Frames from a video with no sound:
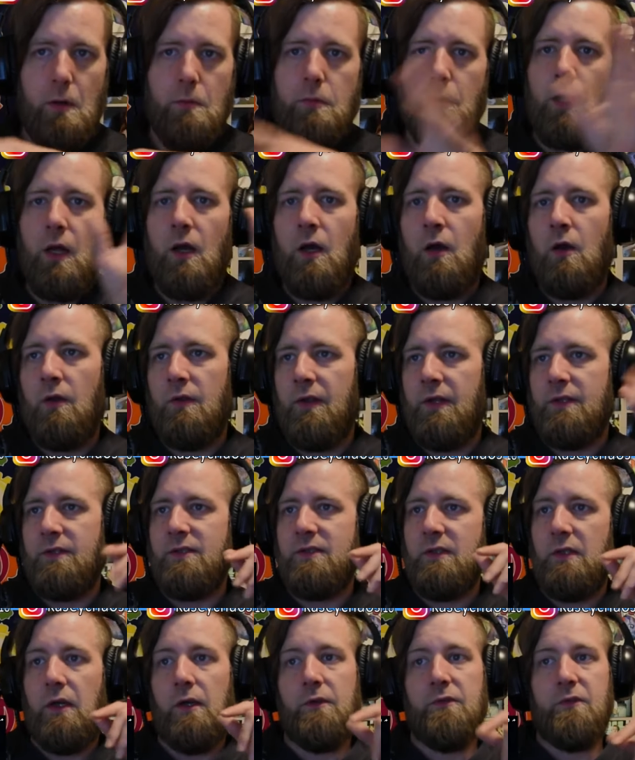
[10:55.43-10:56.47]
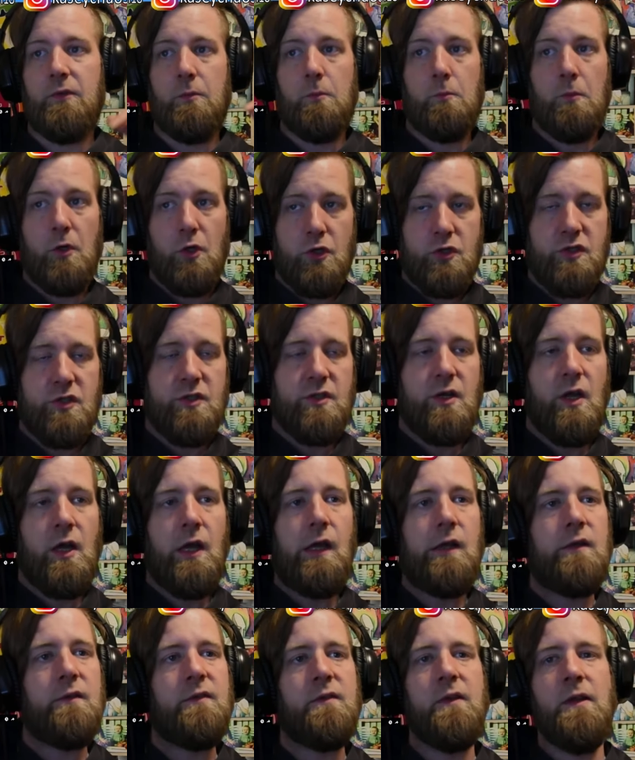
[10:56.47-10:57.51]
blah, all that stuff. Some
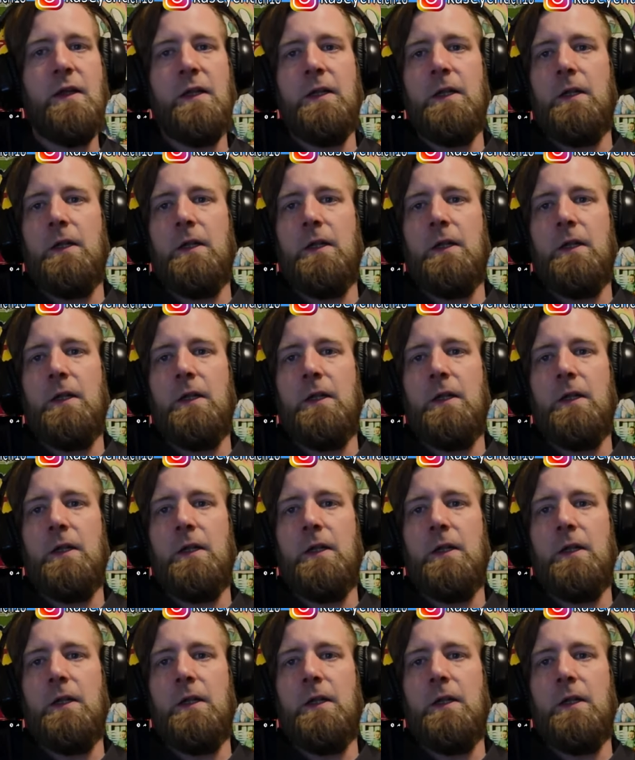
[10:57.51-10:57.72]
merchandise.